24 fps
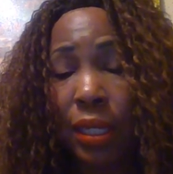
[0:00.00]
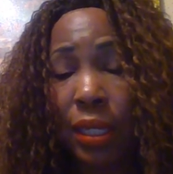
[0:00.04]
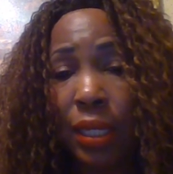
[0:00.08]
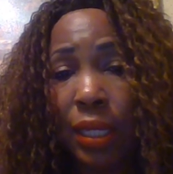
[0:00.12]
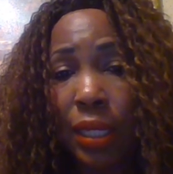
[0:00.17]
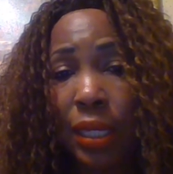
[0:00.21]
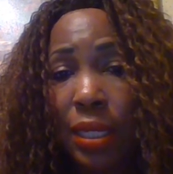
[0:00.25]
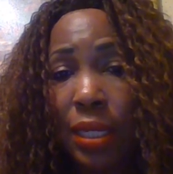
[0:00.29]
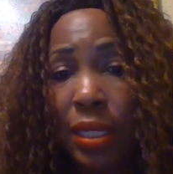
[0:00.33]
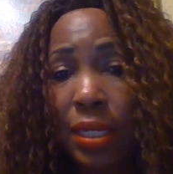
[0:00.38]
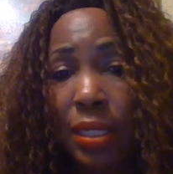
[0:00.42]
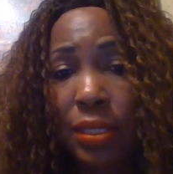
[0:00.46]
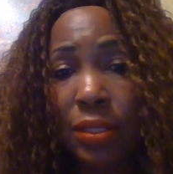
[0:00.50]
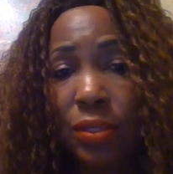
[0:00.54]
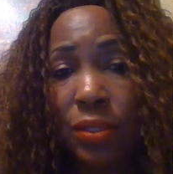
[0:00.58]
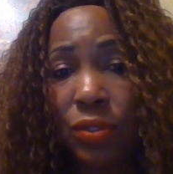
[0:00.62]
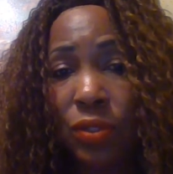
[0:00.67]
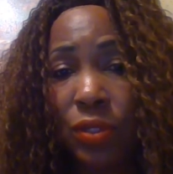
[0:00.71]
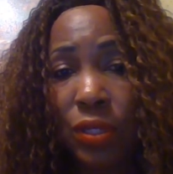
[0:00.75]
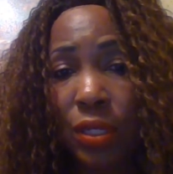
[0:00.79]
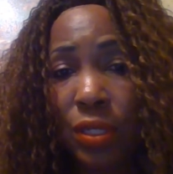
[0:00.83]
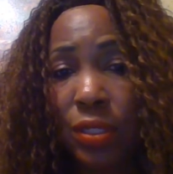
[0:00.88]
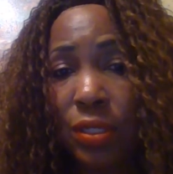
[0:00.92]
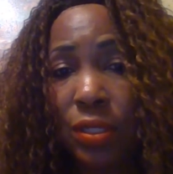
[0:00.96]
It's
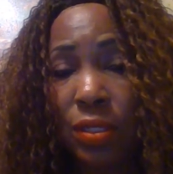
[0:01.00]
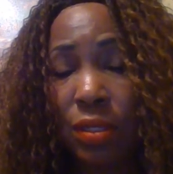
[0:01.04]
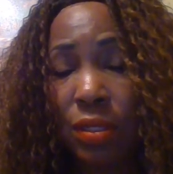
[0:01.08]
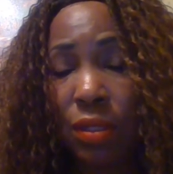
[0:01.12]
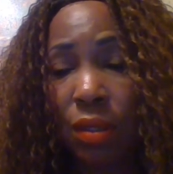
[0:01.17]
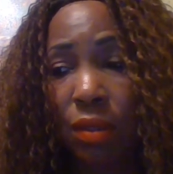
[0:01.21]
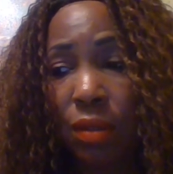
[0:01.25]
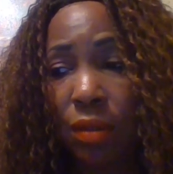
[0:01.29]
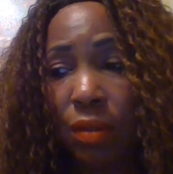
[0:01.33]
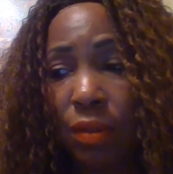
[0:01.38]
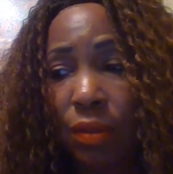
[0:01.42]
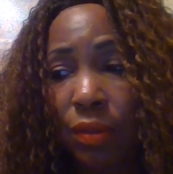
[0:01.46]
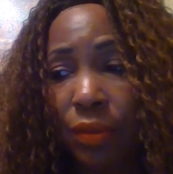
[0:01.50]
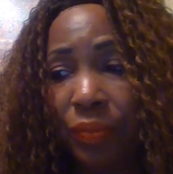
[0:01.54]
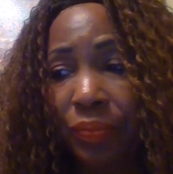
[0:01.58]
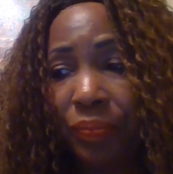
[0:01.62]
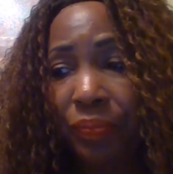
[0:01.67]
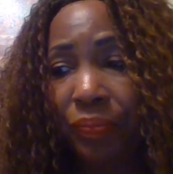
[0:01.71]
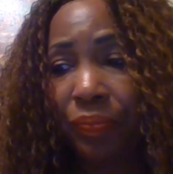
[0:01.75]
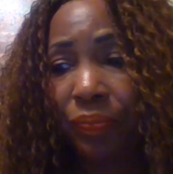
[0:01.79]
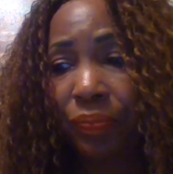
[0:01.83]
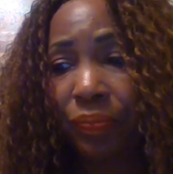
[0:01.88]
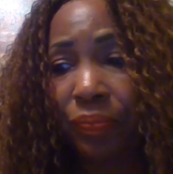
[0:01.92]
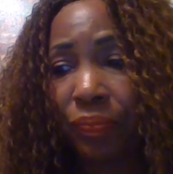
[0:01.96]
just a
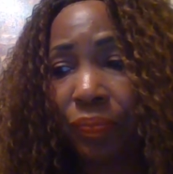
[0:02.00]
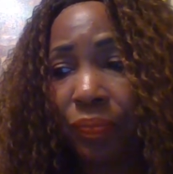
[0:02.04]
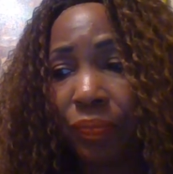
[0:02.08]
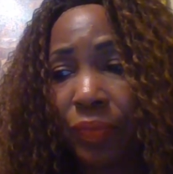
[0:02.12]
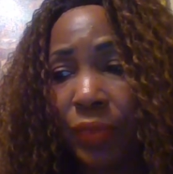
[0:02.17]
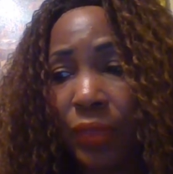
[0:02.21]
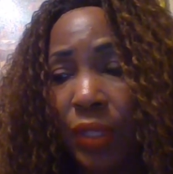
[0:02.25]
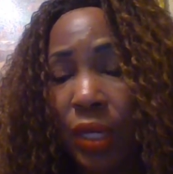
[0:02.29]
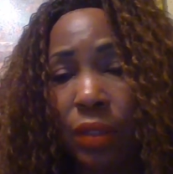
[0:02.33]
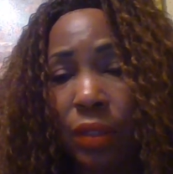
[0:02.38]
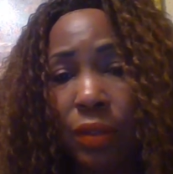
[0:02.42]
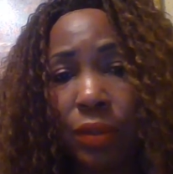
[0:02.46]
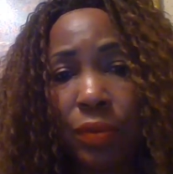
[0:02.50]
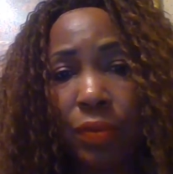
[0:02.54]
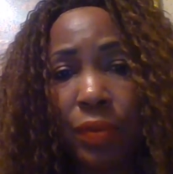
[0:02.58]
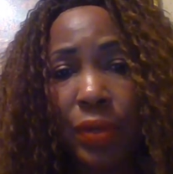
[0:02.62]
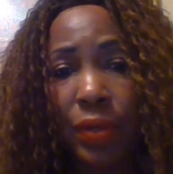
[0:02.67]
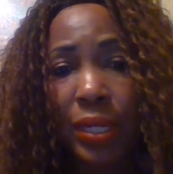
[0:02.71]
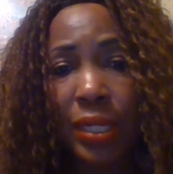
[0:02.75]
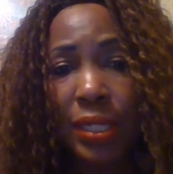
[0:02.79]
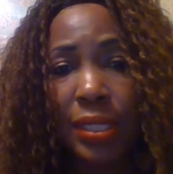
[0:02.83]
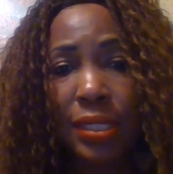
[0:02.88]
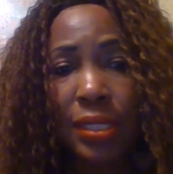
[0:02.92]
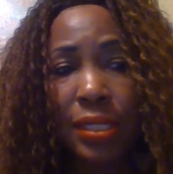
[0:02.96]

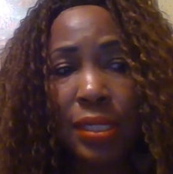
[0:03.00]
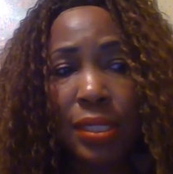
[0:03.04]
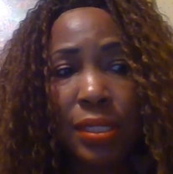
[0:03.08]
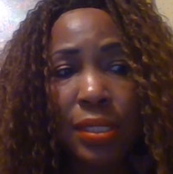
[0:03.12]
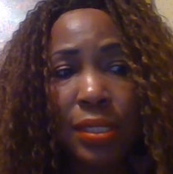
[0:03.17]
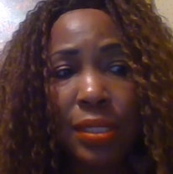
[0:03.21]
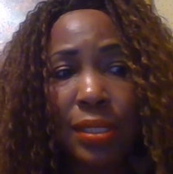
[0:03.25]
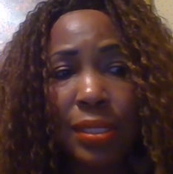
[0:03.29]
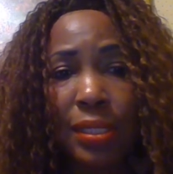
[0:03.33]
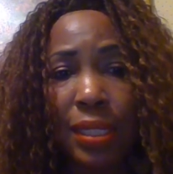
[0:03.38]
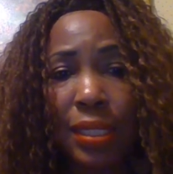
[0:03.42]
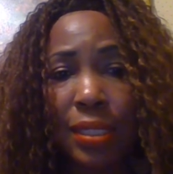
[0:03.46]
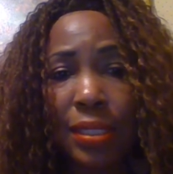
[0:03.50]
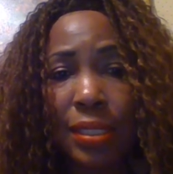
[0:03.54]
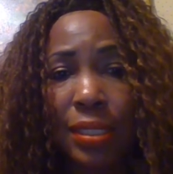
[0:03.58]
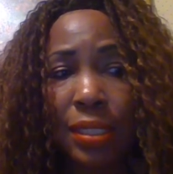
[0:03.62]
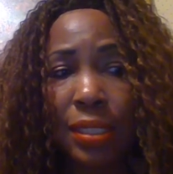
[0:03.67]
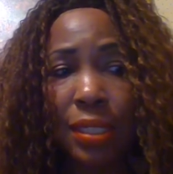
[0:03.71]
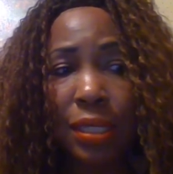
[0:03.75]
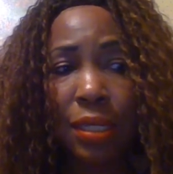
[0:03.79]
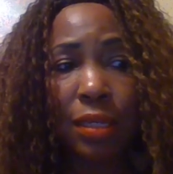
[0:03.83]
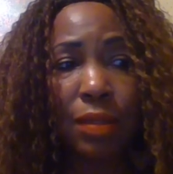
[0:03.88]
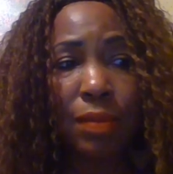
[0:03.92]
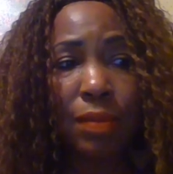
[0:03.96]
crisis that
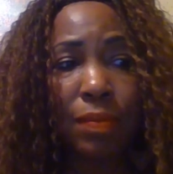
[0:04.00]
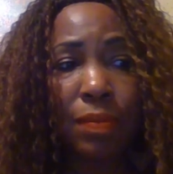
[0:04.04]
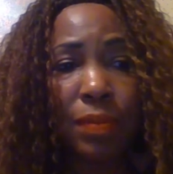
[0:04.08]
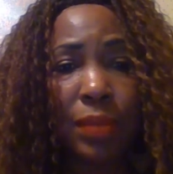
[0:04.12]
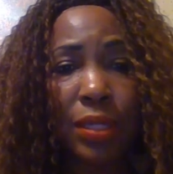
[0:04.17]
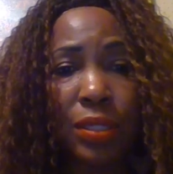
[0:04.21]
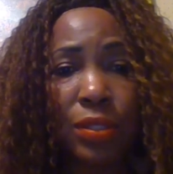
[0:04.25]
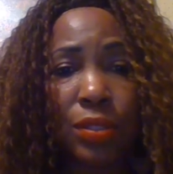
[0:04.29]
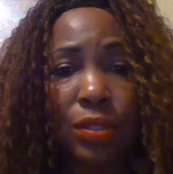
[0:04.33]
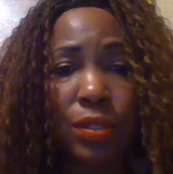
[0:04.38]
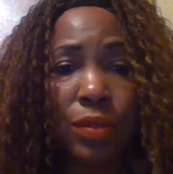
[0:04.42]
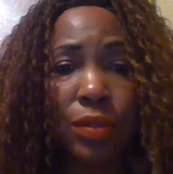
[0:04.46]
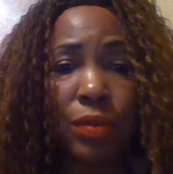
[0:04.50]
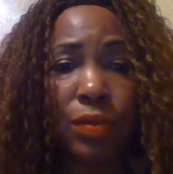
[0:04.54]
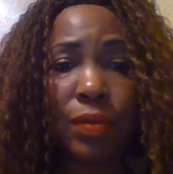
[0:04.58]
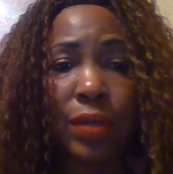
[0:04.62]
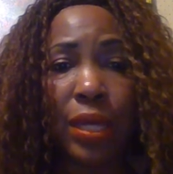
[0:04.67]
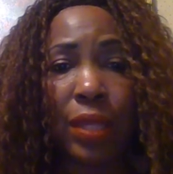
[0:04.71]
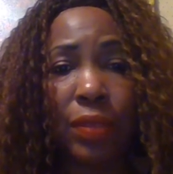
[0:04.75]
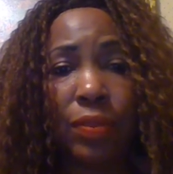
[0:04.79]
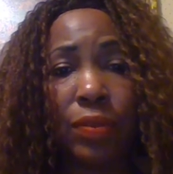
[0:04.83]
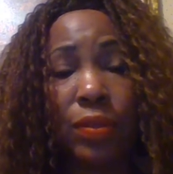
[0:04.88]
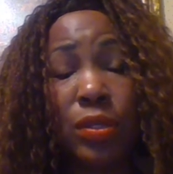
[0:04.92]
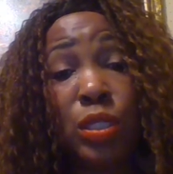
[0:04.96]
seems as though
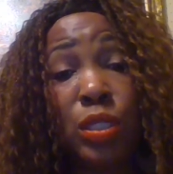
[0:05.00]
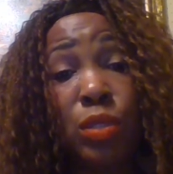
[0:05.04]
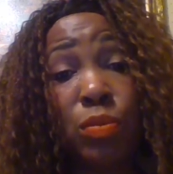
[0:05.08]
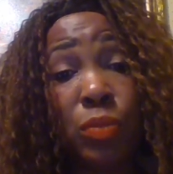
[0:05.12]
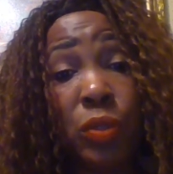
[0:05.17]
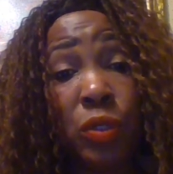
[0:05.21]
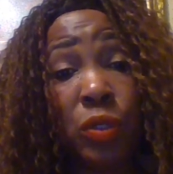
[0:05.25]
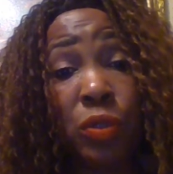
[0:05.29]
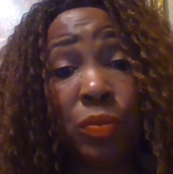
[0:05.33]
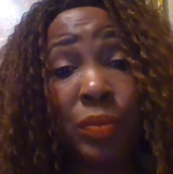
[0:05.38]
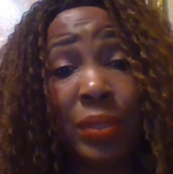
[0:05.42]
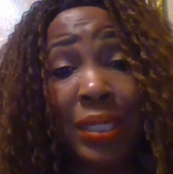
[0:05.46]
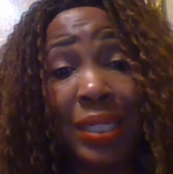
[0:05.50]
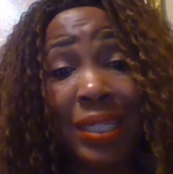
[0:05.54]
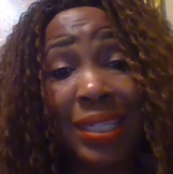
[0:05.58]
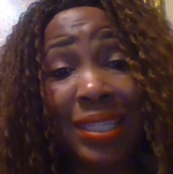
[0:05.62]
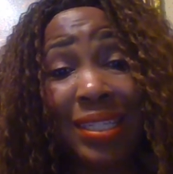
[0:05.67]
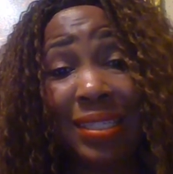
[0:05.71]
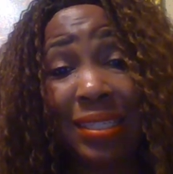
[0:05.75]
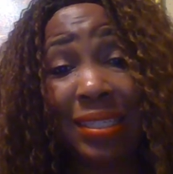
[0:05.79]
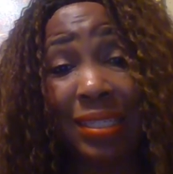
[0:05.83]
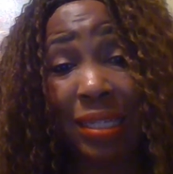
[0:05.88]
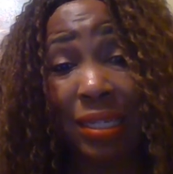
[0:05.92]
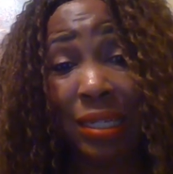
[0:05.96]
at this moment it
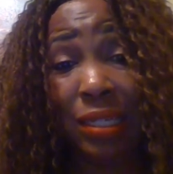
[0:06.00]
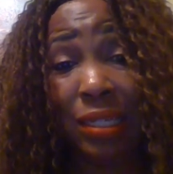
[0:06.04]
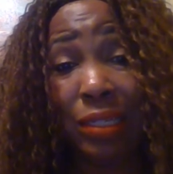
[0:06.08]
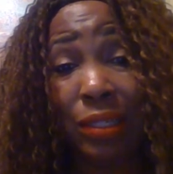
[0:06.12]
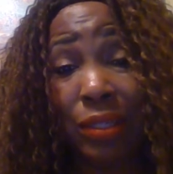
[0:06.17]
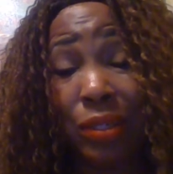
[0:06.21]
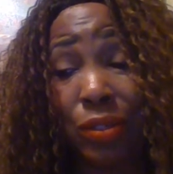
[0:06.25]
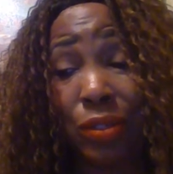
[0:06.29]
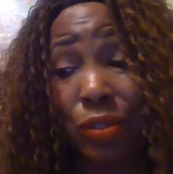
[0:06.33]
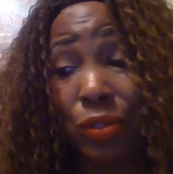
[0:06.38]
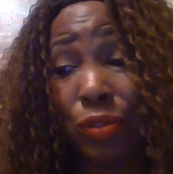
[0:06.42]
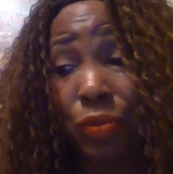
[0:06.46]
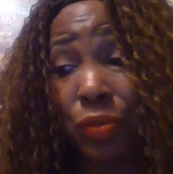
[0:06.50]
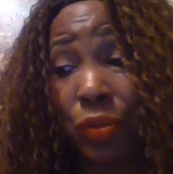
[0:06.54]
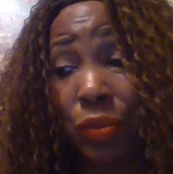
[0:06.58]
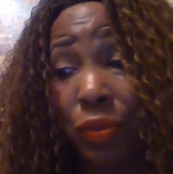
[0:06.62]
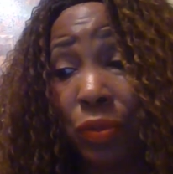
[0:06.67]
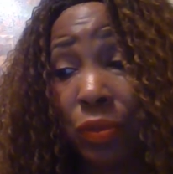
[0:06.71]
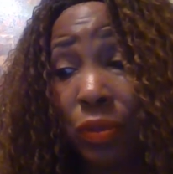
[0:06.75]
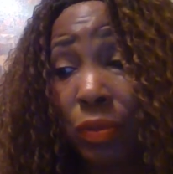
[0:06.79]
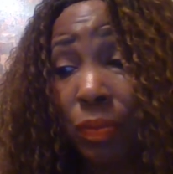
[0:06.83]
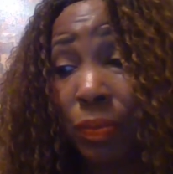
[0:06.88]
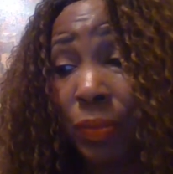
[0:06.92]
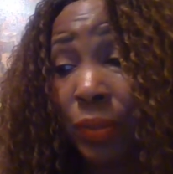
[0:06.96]
is
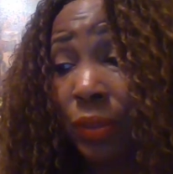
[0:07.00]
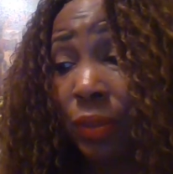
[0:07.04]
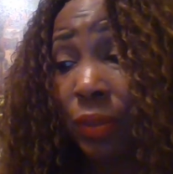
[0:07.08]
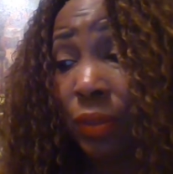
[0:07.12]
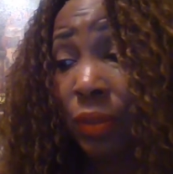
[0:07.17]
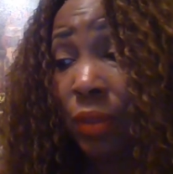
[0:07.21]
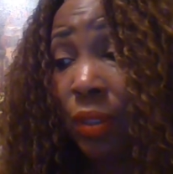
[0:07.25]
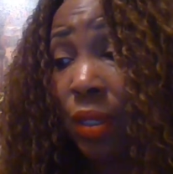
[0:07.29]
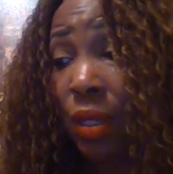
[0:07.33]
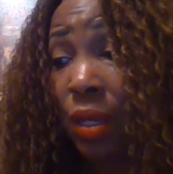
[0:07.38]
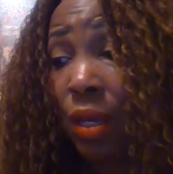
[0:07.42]
uncontrollable.